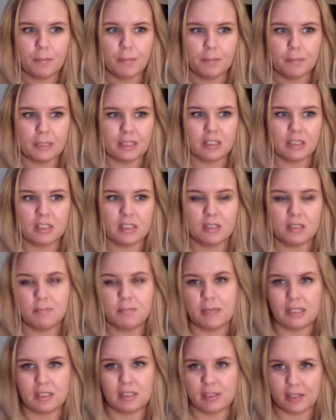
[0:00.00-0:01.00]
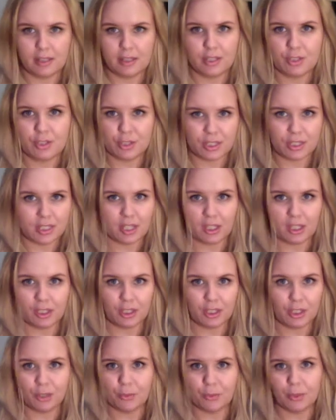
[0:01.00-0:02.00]
because basically they're just
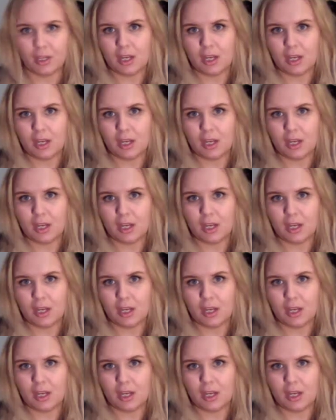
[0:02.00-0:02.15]
selling you